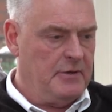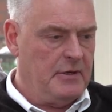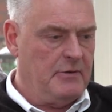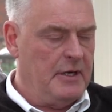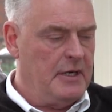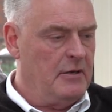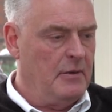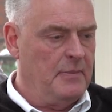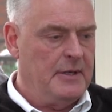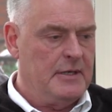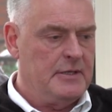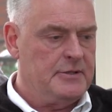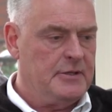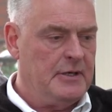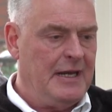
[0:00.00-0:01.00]
Green Lobby
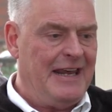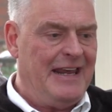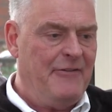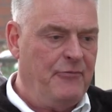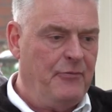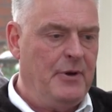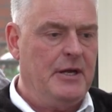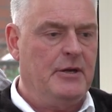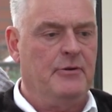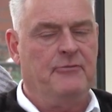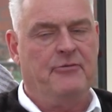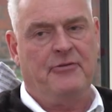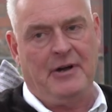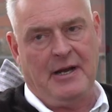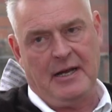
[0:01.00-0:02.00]
is, if we could
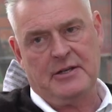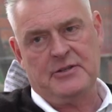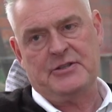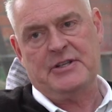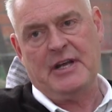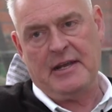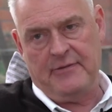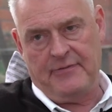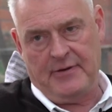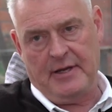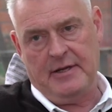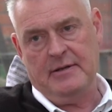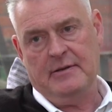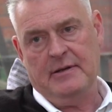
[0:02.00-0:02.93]
frack safely,